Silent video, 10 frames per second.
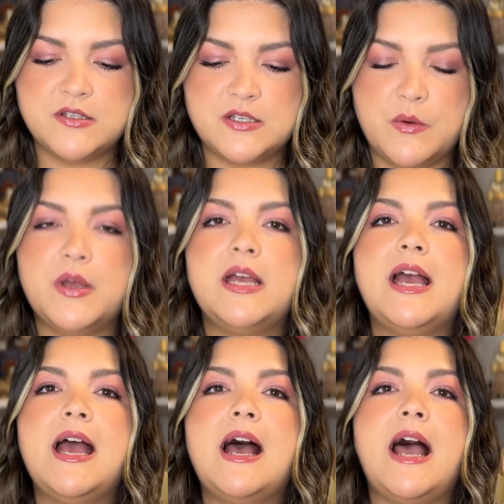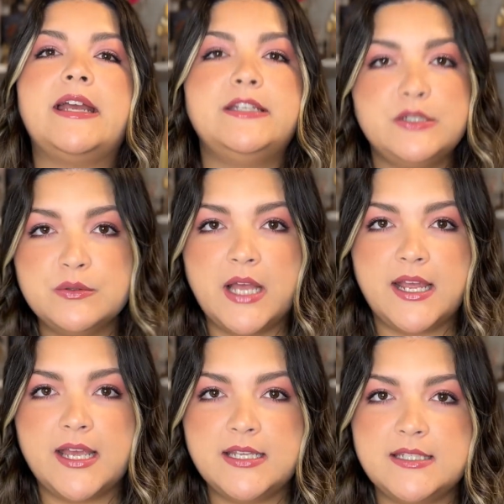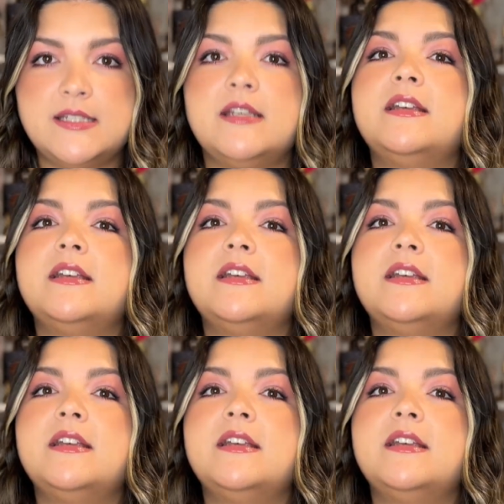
So I do like it.